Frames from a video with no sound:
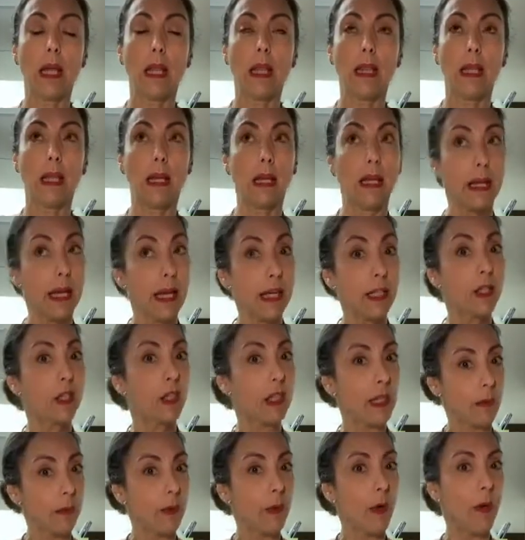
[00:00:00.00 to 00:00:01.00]
that I
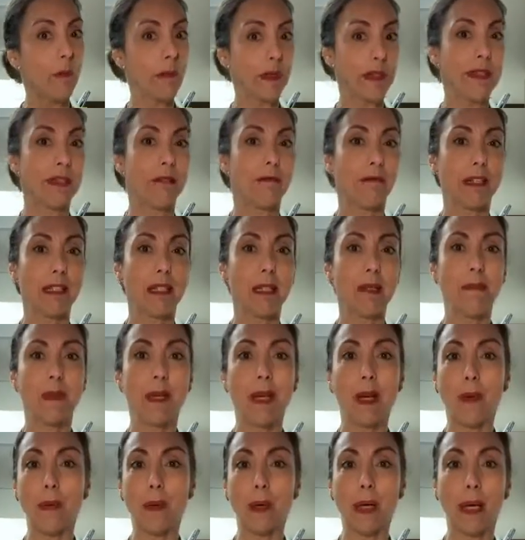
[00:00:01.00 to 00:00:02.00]
actually promised a recipe
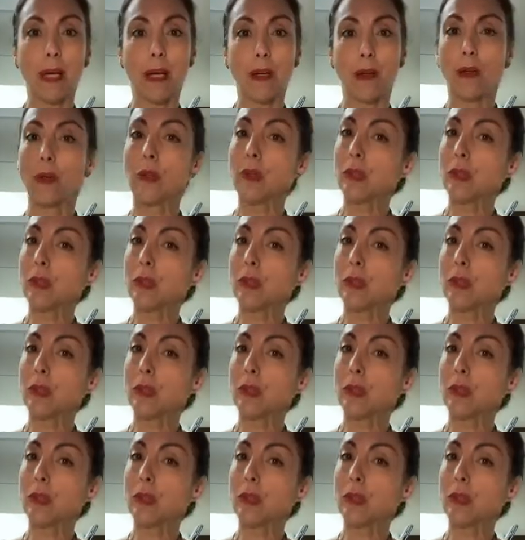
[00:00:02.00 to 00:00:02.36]
a while ago,